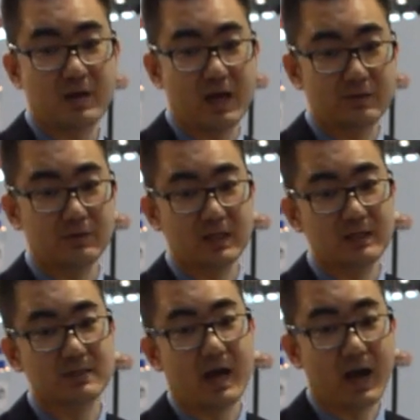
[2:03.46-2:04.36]
where you
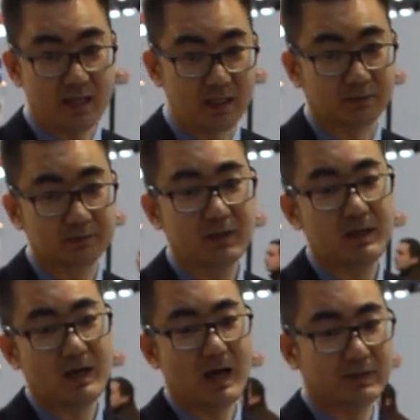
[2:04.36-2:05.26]
need the heading
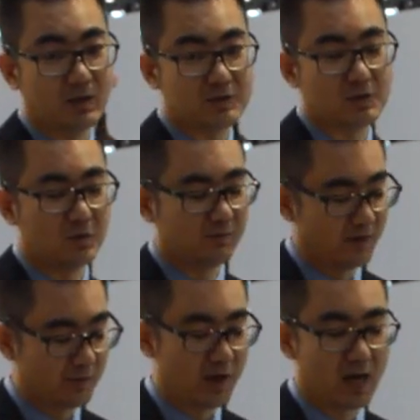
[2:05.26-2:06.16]
and also
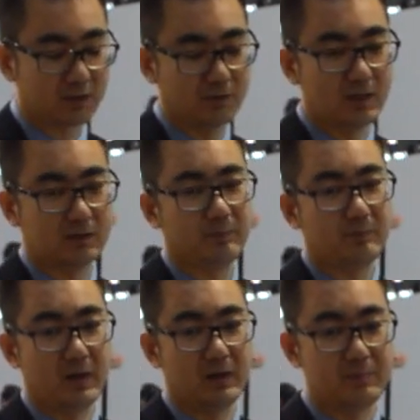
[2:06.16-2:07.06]
very accurate
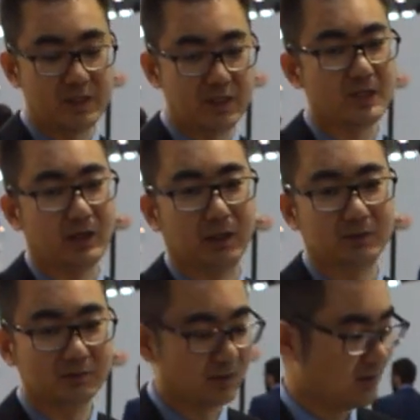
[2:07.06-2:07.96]
uh, positioning.
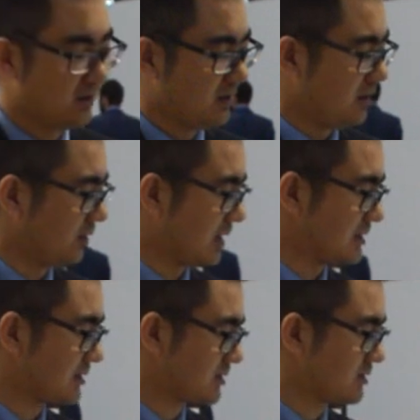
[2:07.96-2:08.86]
Okay,
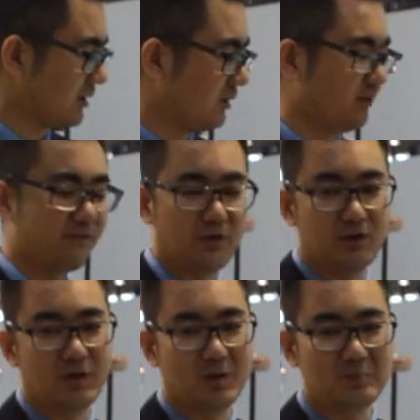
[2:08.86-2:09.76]
that's all
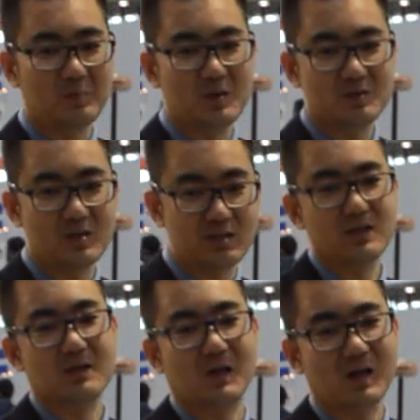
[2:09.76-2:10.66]
for this
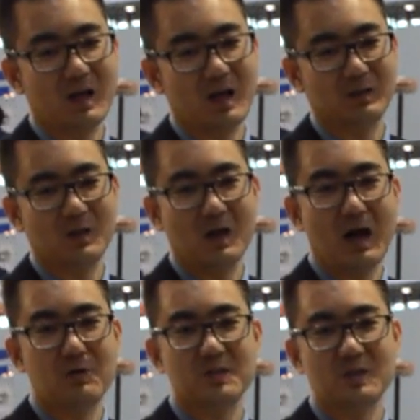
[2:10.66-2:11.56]
year, and
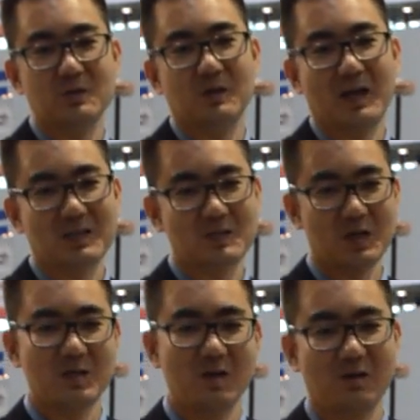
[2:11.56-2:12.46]
uh, I will see you next
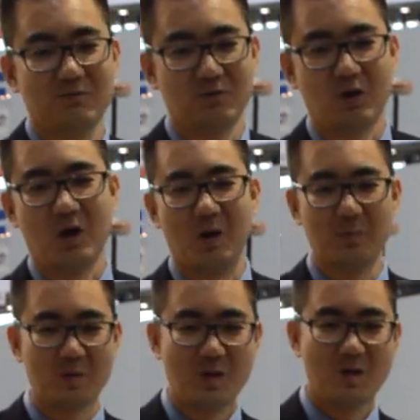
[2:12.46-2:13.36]
year for
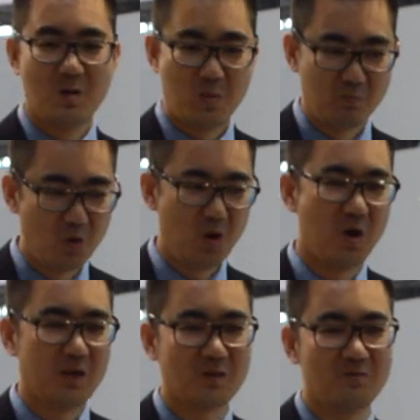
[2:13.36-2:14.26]

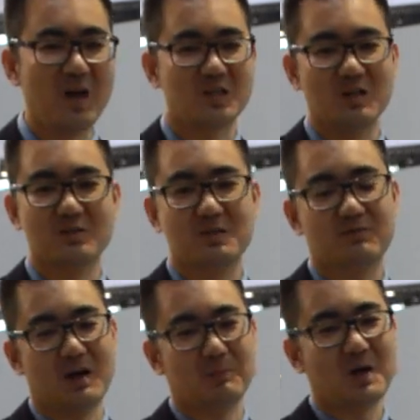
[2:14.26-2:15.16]
more innovations
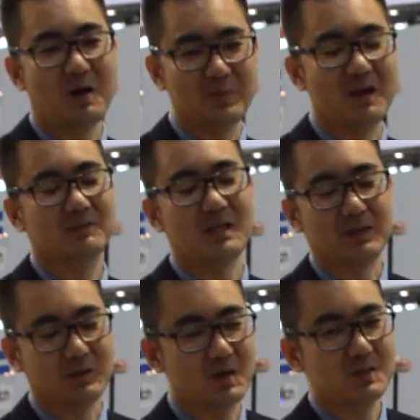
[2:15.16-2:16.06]
from ComNav
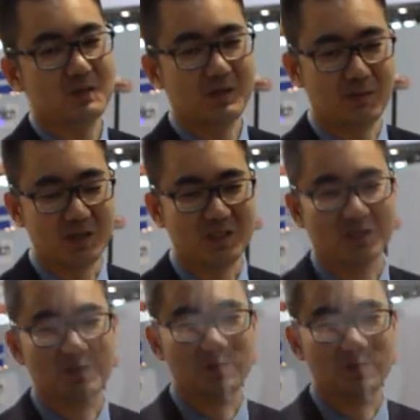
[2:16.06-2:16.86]
Technology Limited.